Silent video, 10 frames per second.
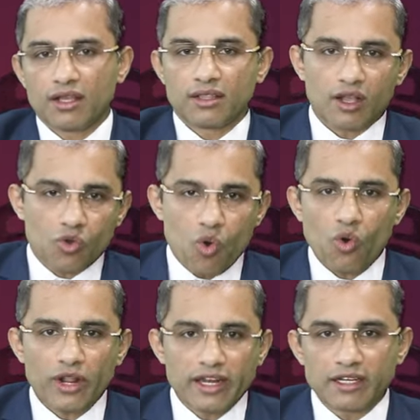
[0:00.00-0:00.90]
The
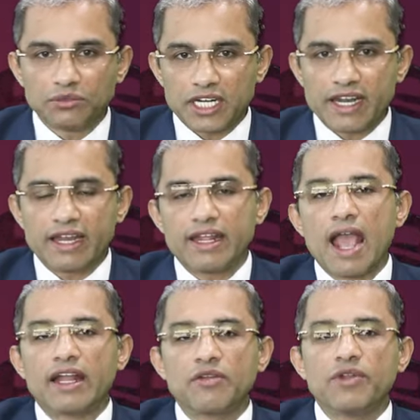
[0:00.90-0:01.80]
core income generating
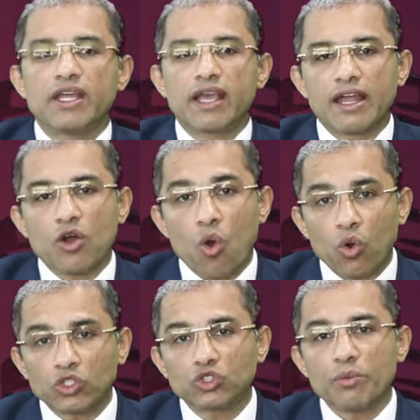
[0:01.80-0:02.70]
activity can
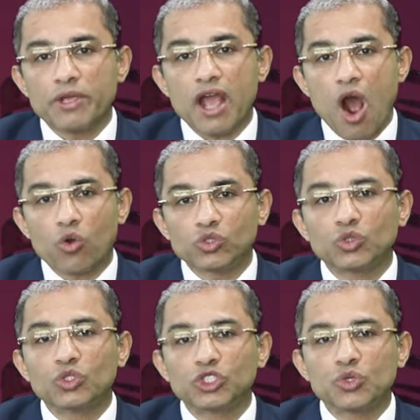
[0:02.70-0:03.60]
also be
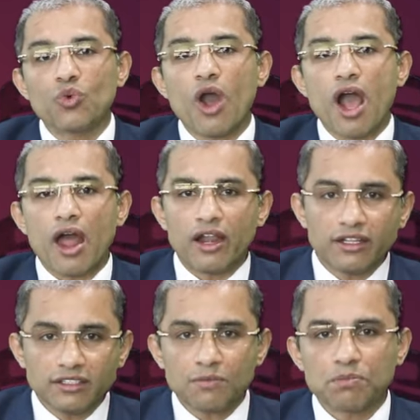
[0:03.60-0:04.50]
outsourced to
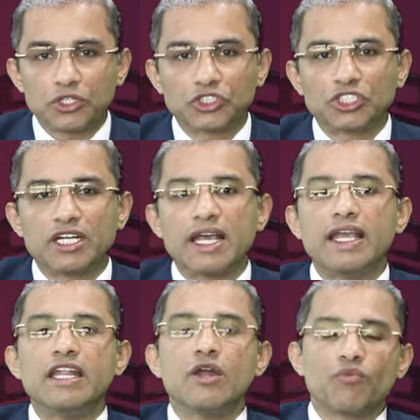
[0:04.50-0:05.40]
another person
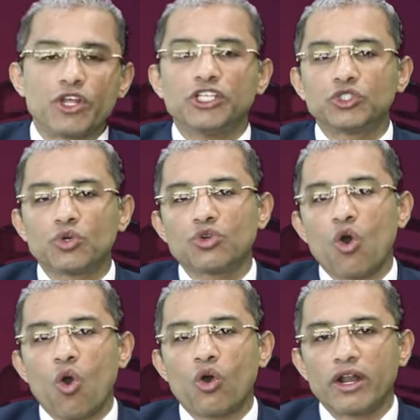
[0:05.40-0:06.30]
in a free zone
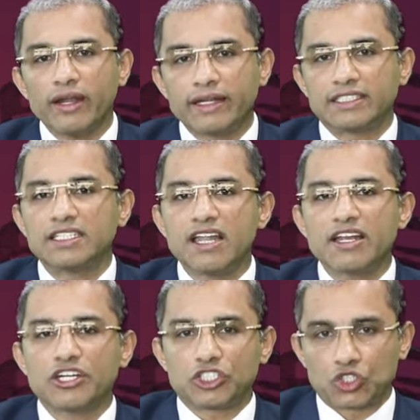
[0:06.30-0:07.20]
or a
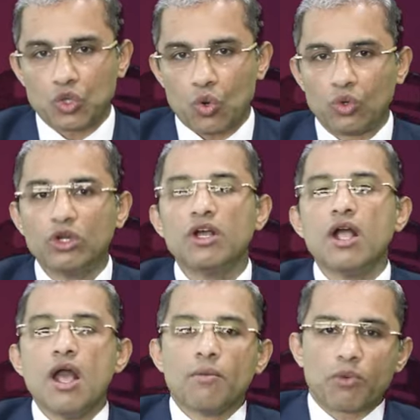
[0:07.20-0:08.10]
designated zone,
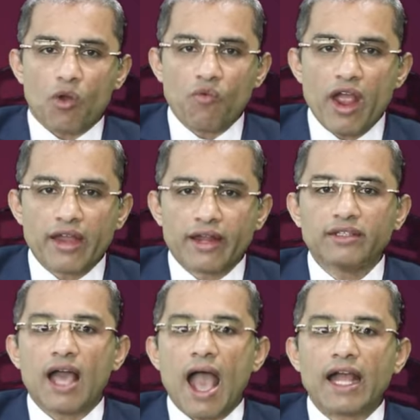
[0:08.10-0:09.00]

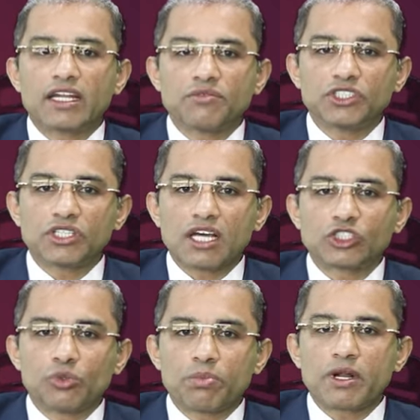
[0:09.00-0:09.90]
provided the activities
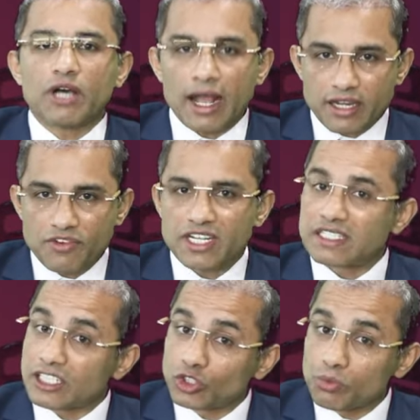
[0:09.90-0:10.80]

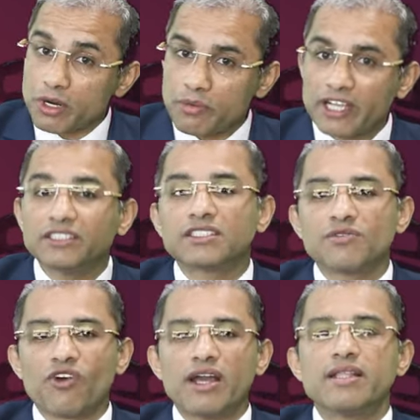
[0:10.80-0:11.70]
are
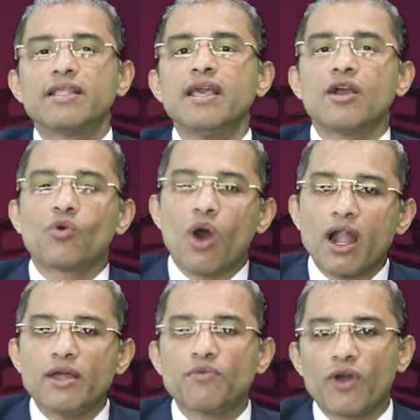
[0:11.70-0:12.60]
supervised by the
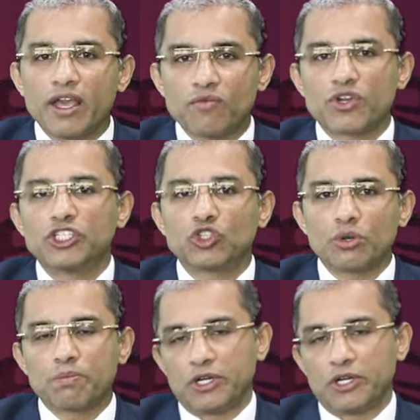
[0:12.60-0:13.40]
qualifying free zone